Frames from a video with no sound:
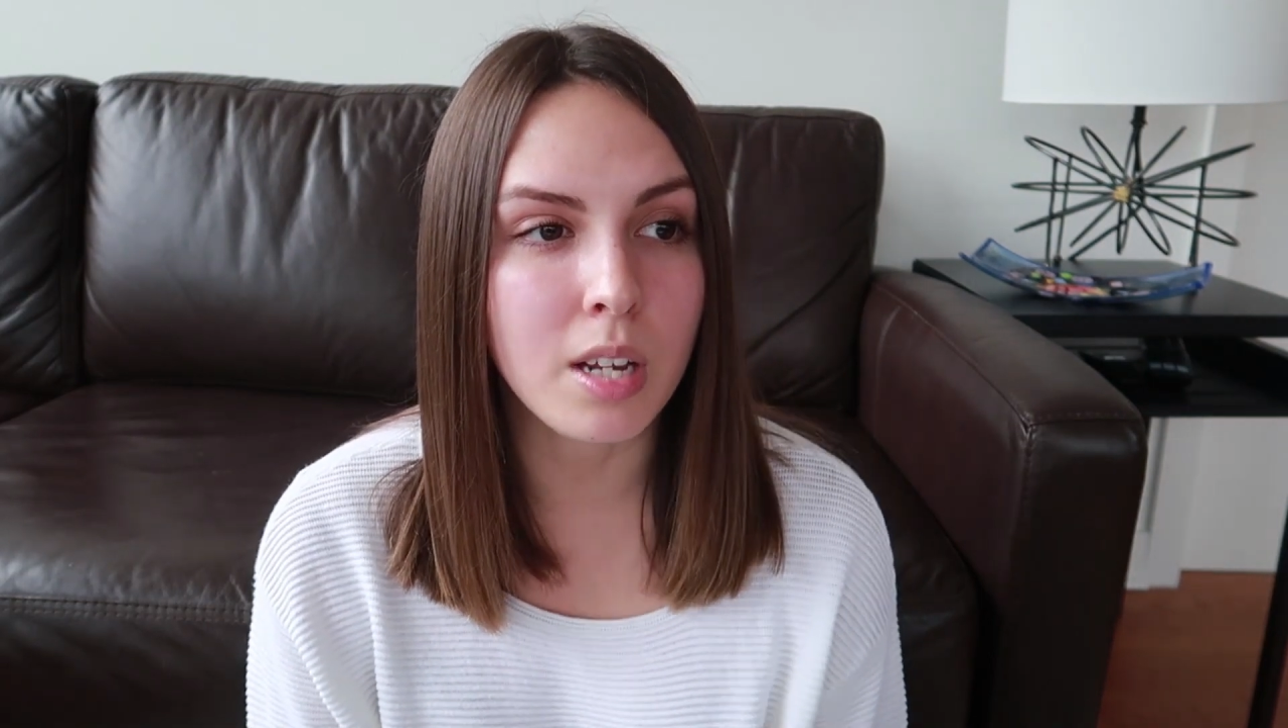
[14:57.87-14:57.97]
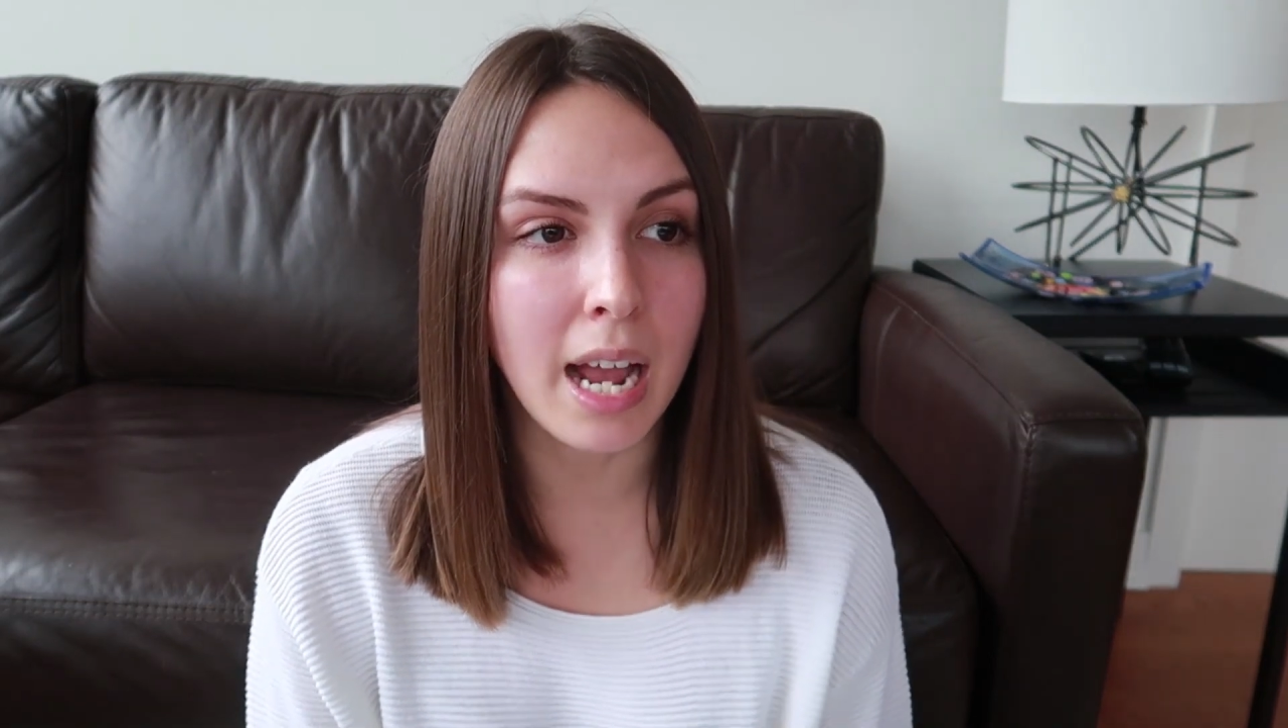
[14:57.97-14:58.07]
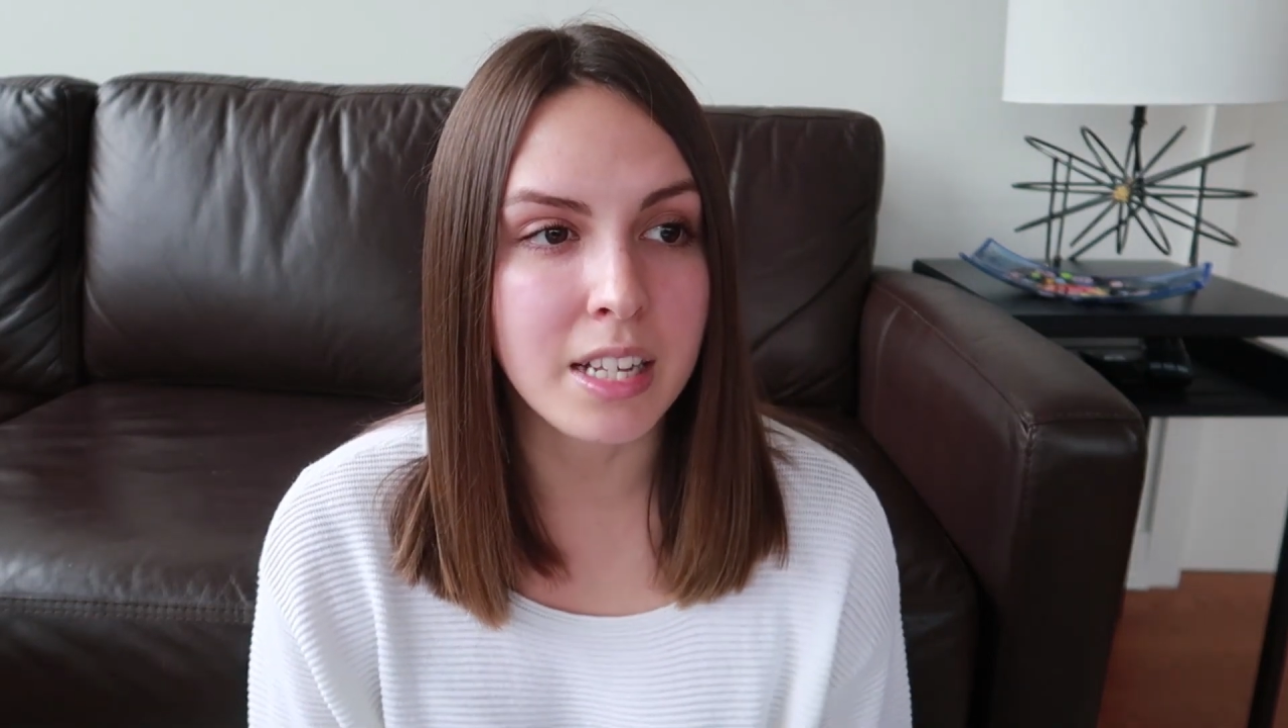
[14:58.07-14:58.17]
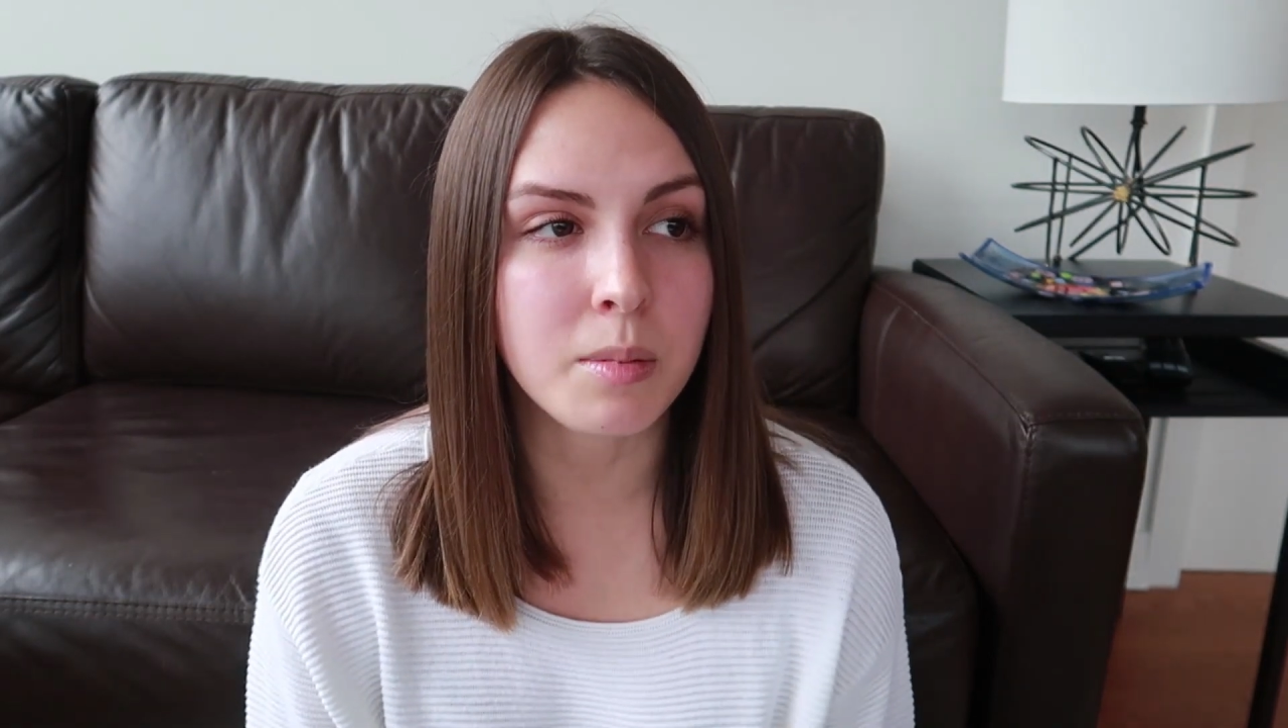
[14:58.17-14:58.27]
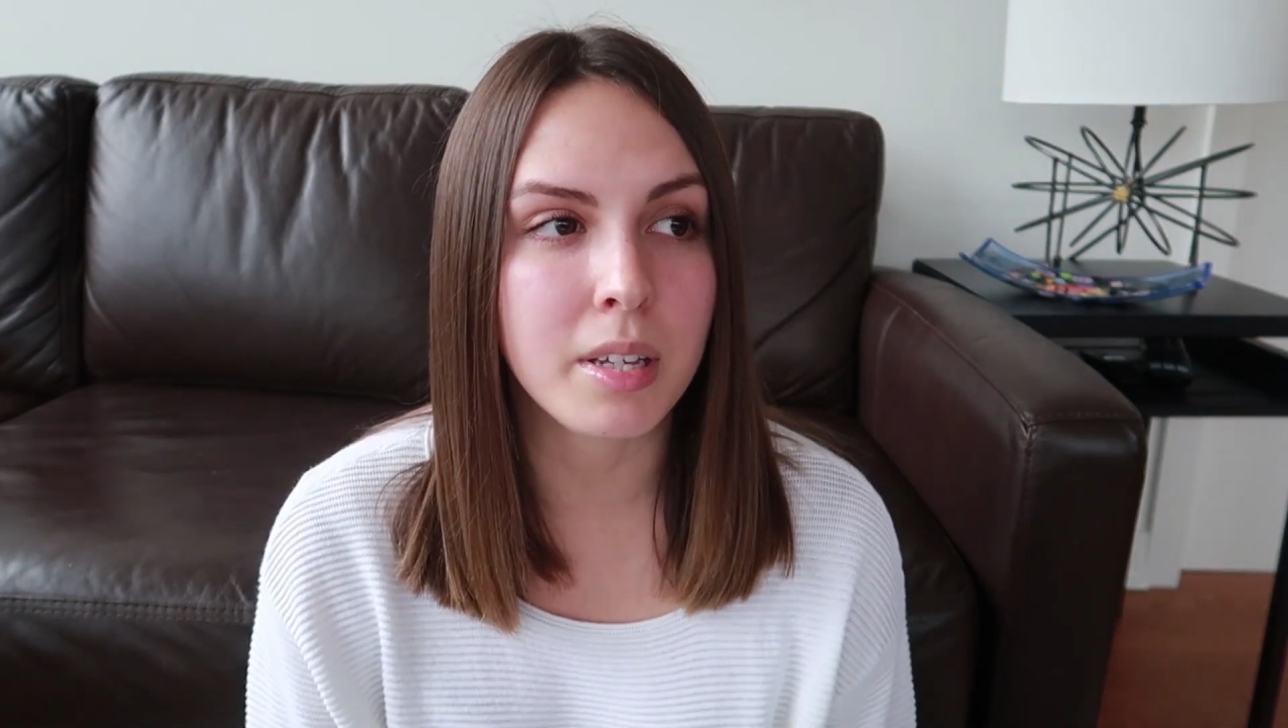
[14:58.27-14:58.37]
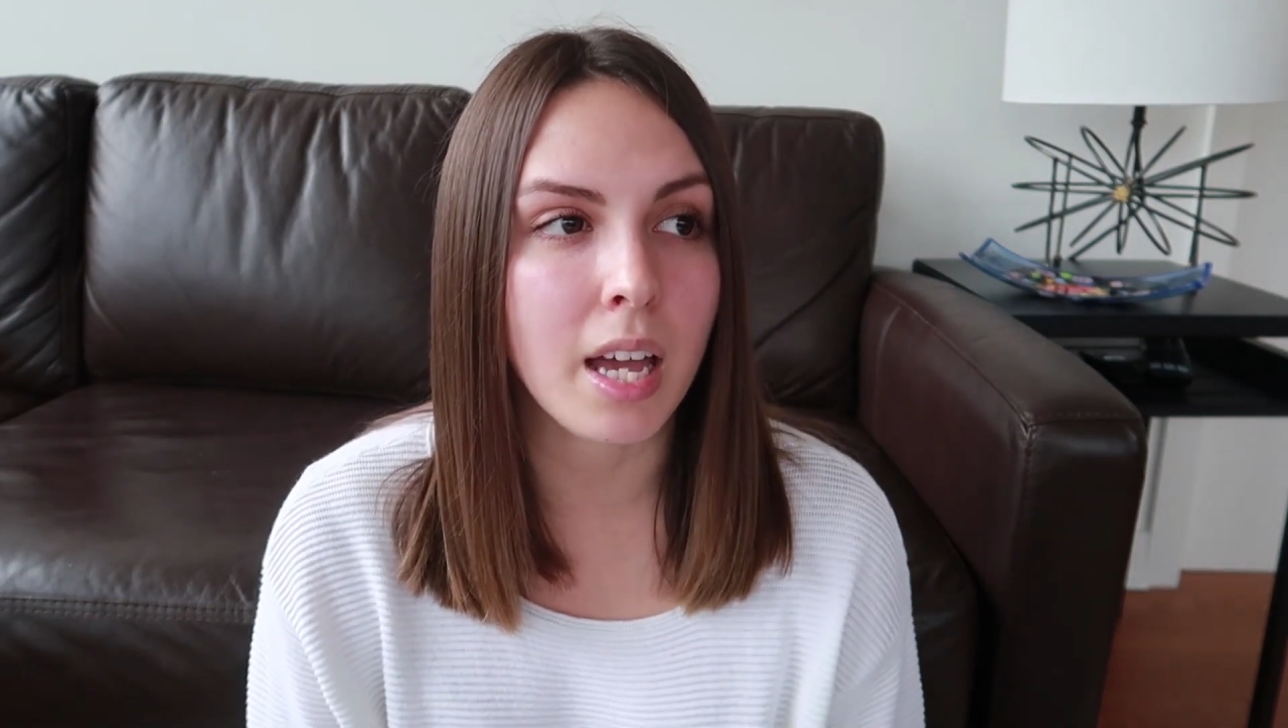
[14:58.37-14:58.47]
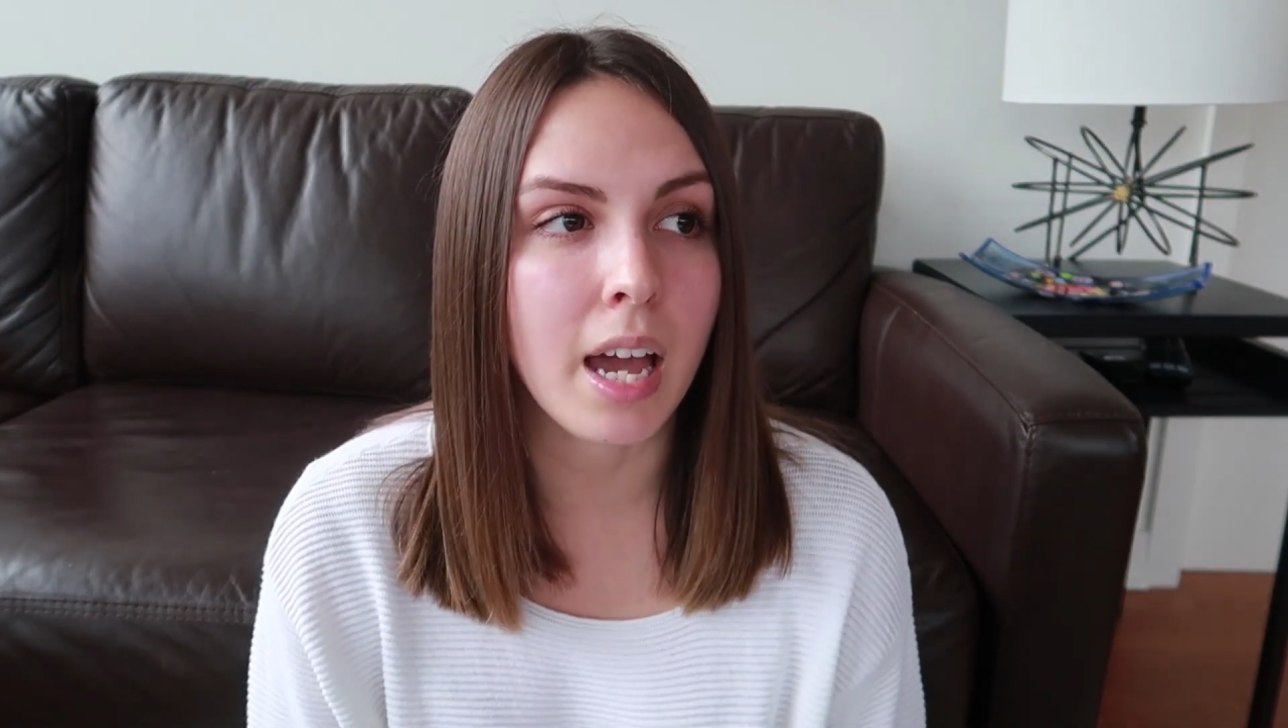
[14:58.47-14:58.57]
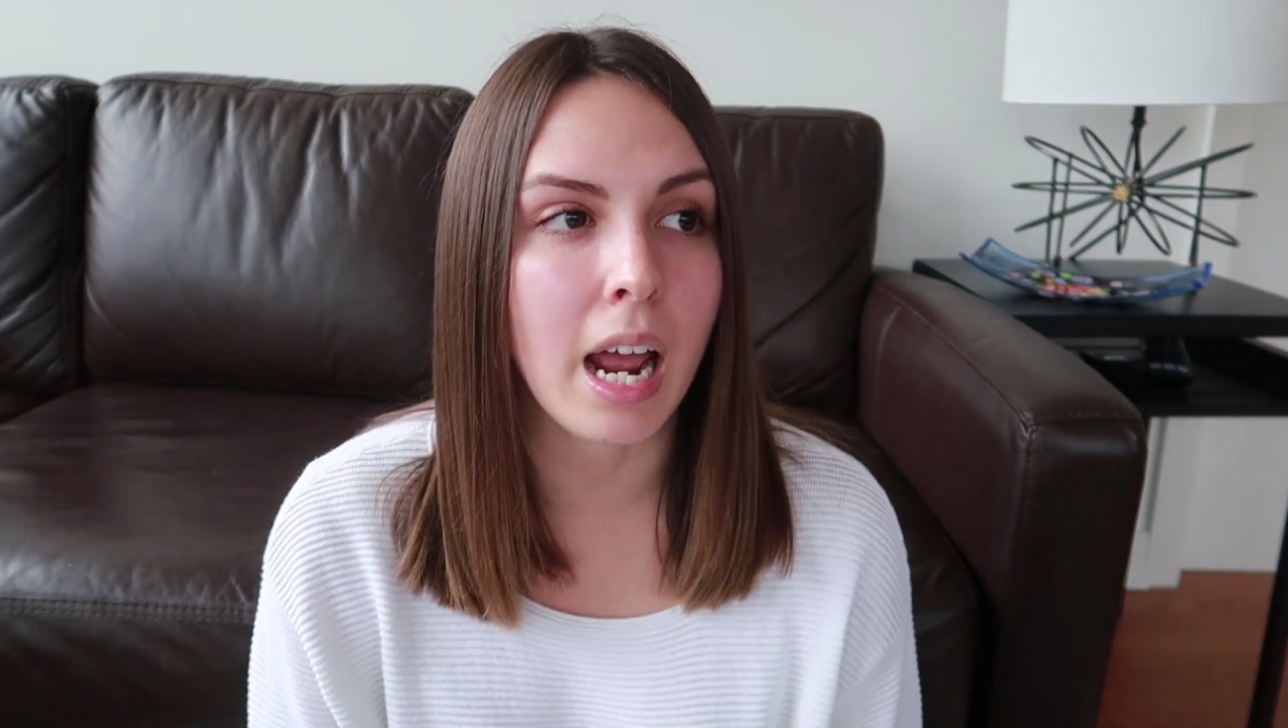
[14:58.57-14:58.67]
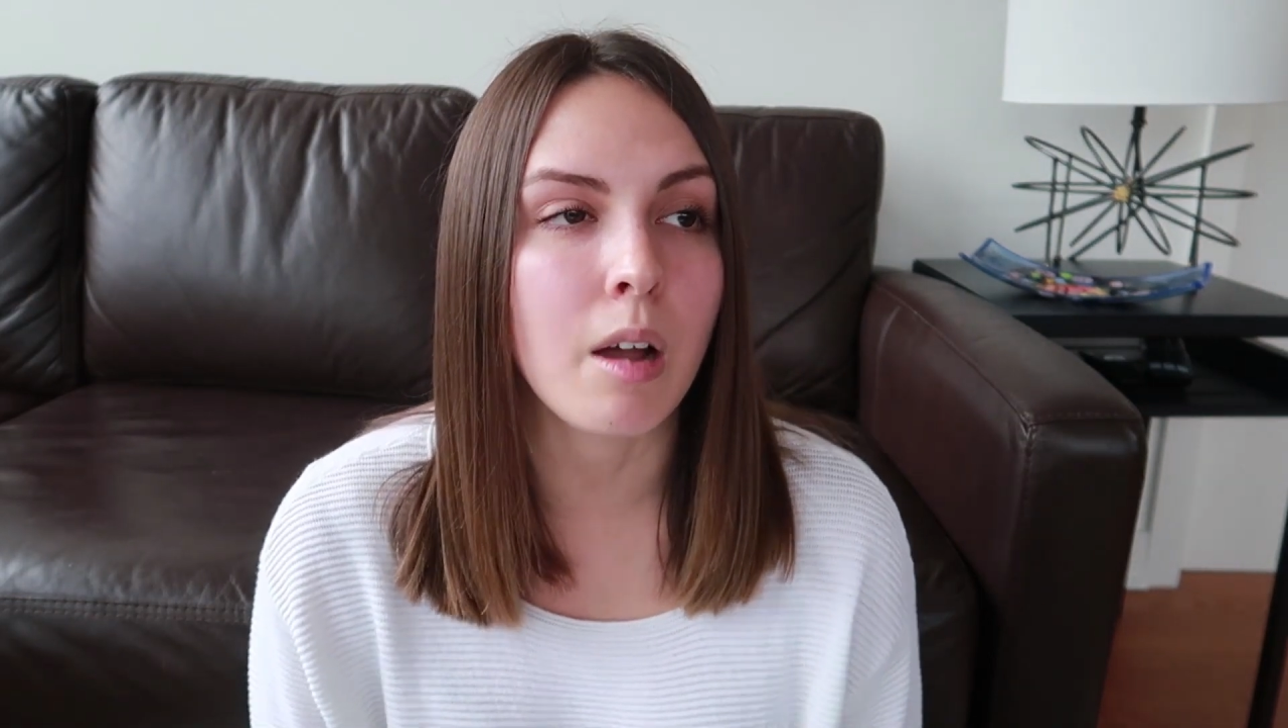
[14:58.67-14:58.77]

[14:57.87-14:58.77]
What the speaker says: to ask me that,